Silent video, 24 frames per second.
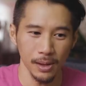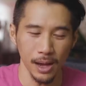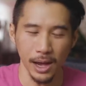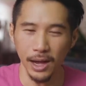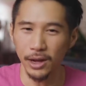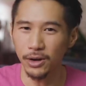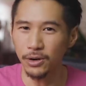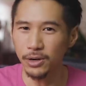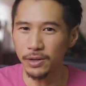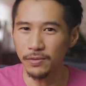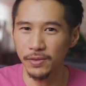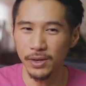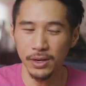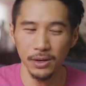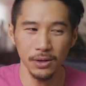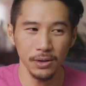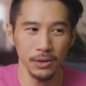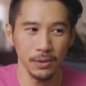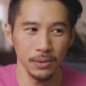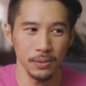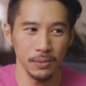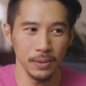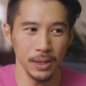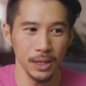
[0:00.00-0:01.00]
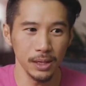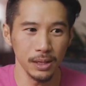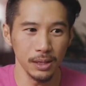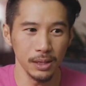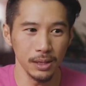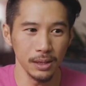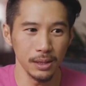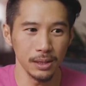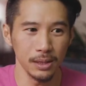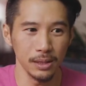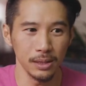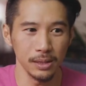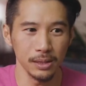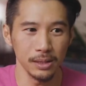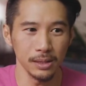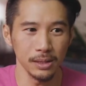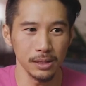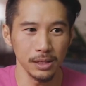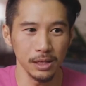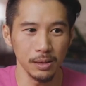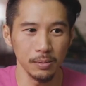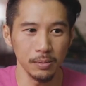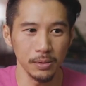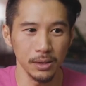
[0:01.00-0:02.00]
I don't even know what the
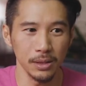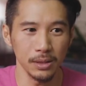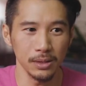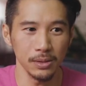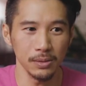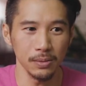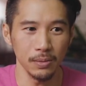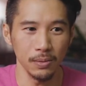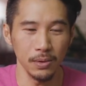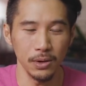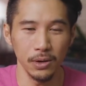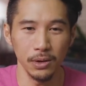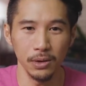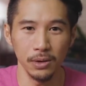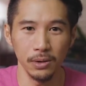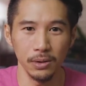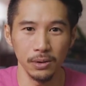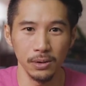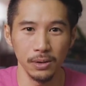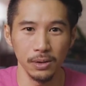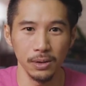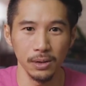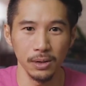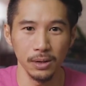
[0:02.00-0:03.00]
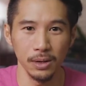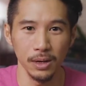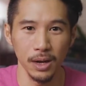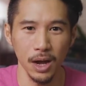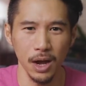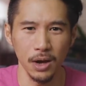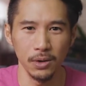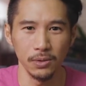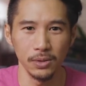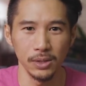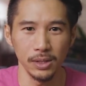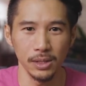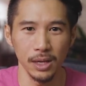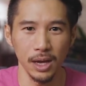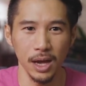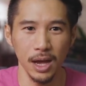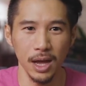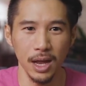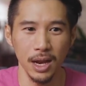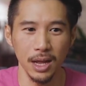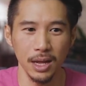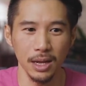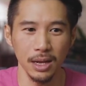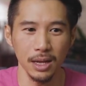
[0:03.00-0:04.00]
steepest road
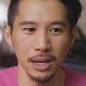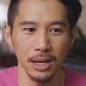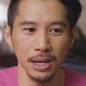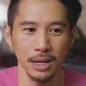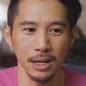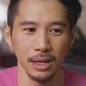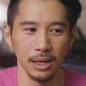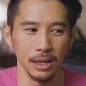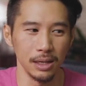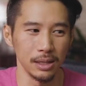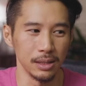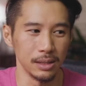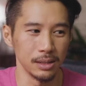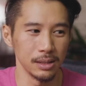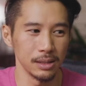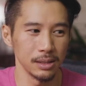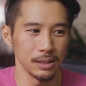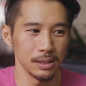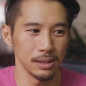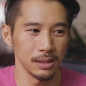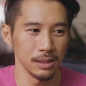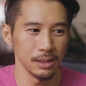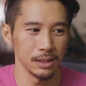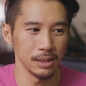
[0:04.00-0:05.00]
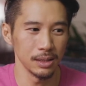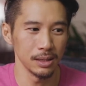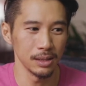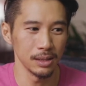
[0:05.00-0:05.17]
outside is.